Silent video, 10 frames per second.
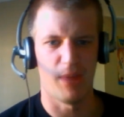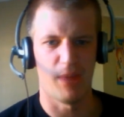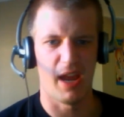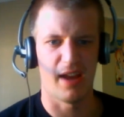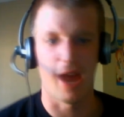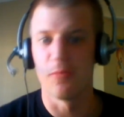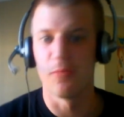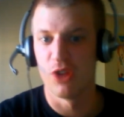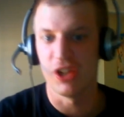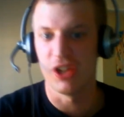And I'm
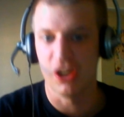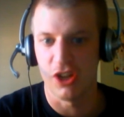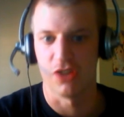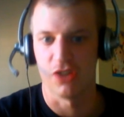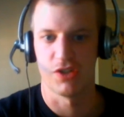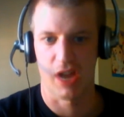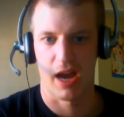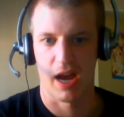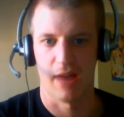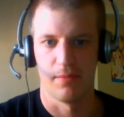really good at your
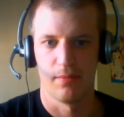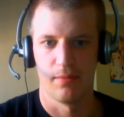job.